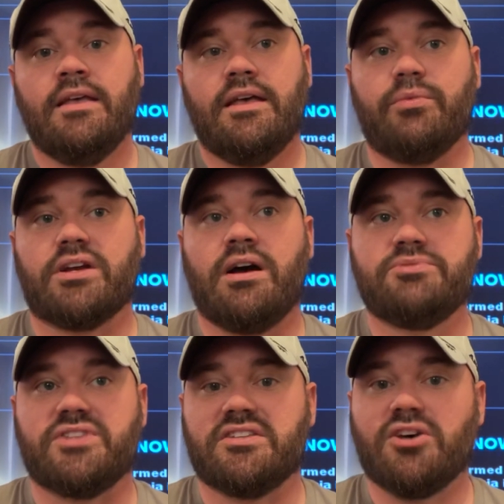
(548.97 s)
When it comes
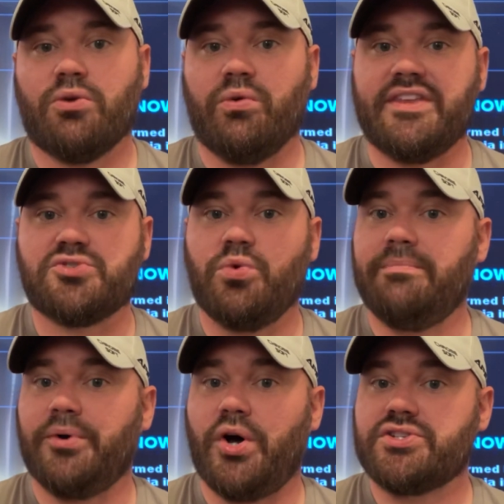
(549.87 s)
to the total in this one,
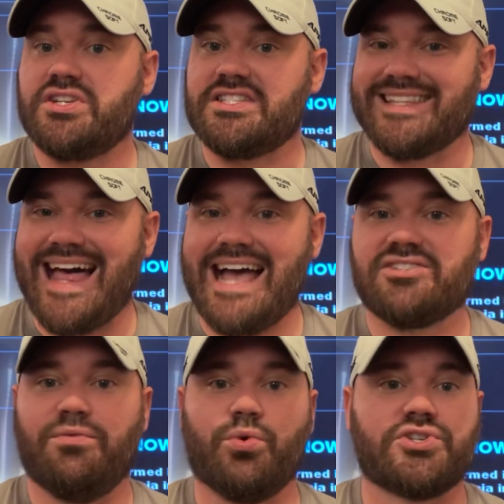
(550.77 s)
Boston's
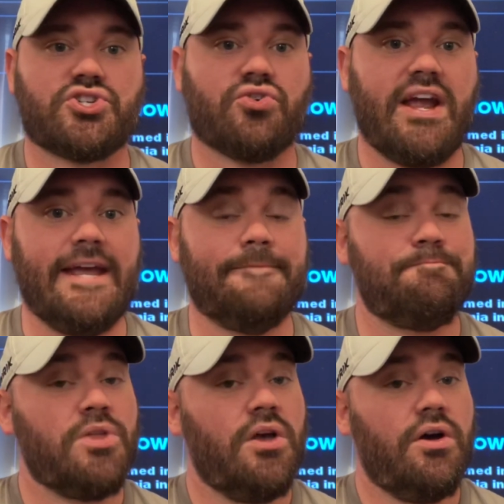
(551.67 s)
last four straight
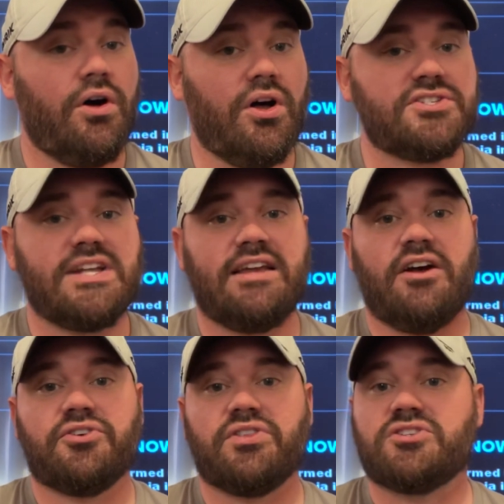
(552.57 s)
all stayed
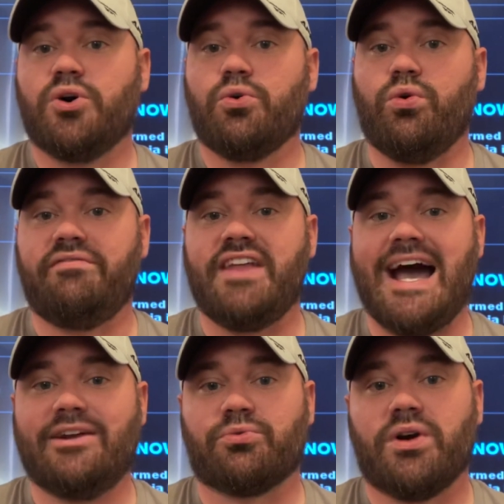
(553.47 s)
under the total of
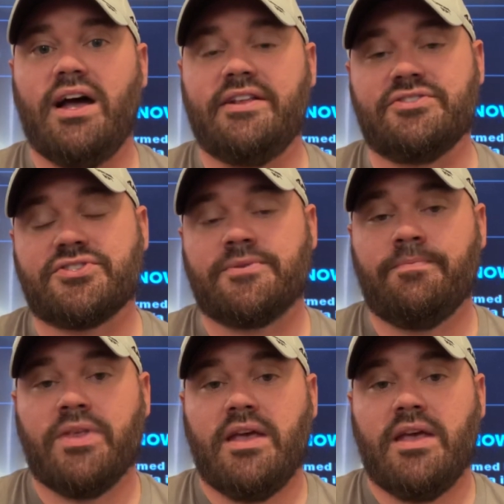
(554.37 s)
nine runs.